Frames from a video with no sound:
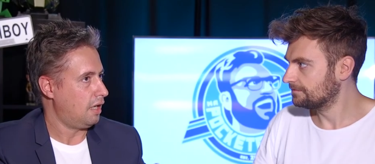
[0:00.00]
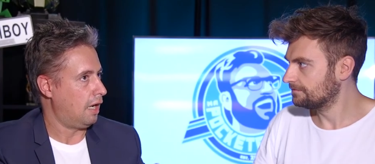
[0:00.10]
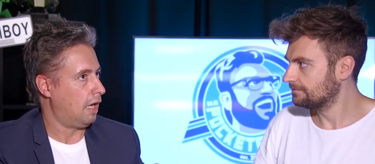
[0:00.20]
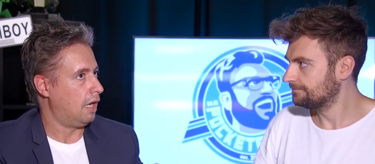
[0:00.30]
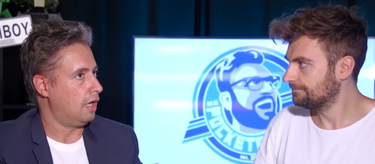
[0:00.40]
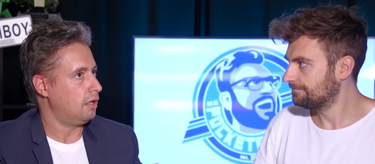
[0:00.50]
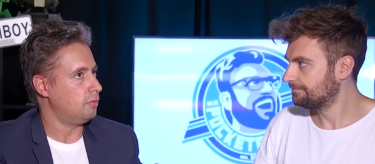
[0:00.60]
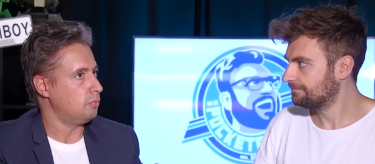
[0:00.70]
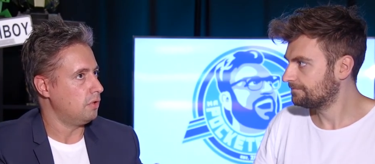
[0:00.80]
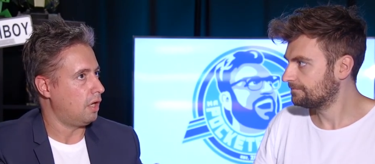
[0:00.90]
Speaker 1: Uh,
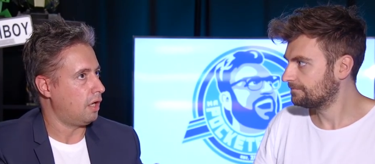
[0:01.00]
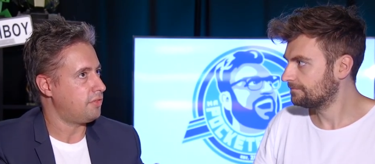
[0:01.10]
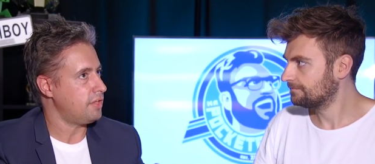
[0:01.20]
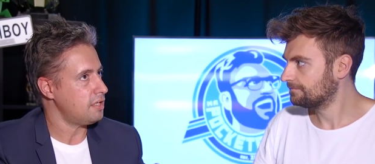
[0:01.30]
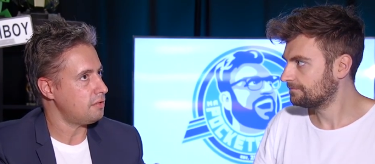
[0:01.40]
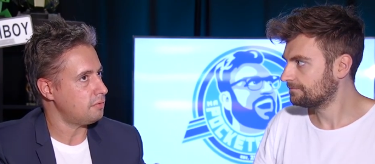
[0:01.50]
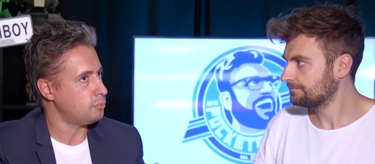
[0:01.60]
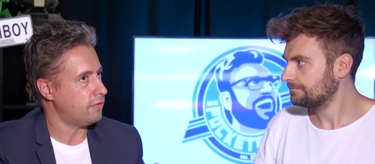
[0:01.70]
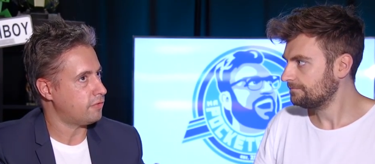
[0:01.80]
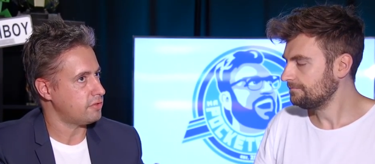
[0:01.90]
I think
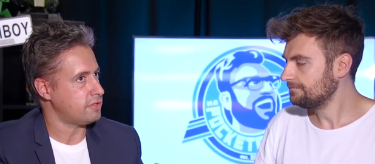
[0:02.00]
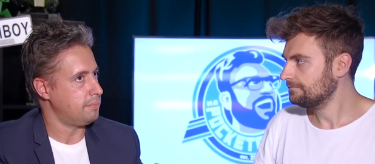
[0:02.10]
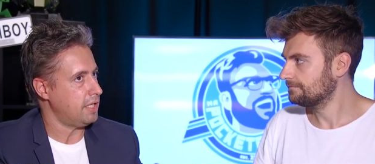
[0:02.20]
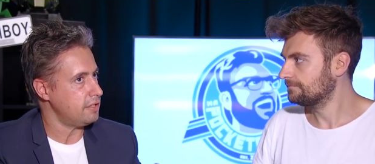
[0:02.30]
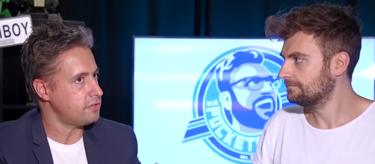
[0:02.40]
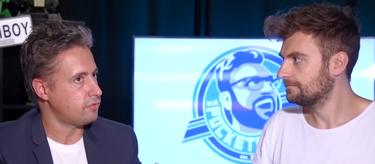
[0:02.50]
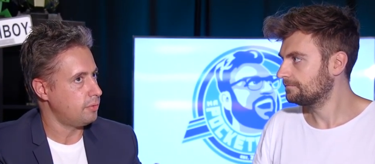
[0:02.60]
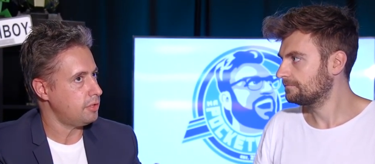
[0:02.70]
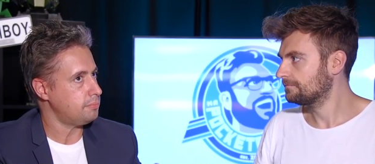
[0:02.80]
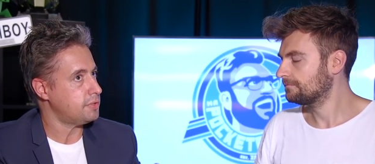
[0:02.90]
we've got some hints
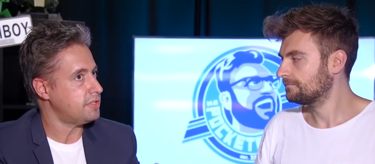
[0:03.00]
from it,